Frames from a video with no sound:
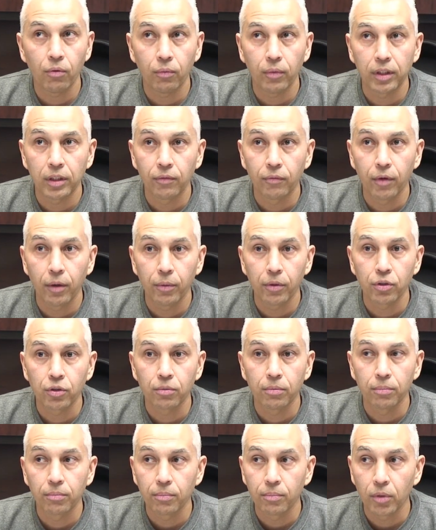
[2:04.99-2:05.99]
with various
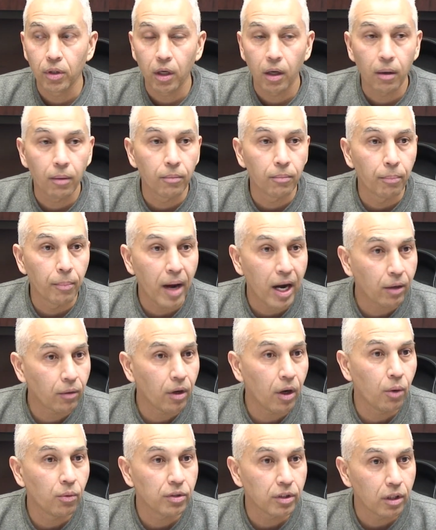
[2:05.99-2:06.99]
um,
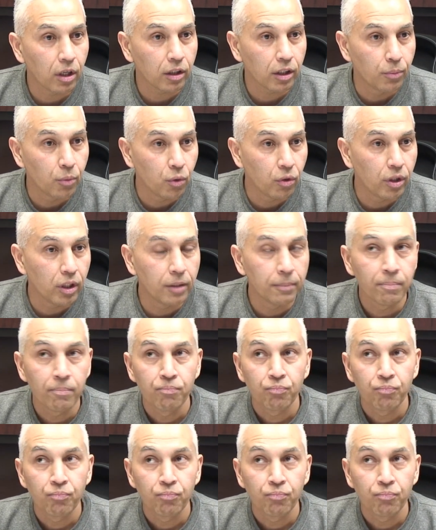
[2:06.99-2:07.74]
backgrounds in our community,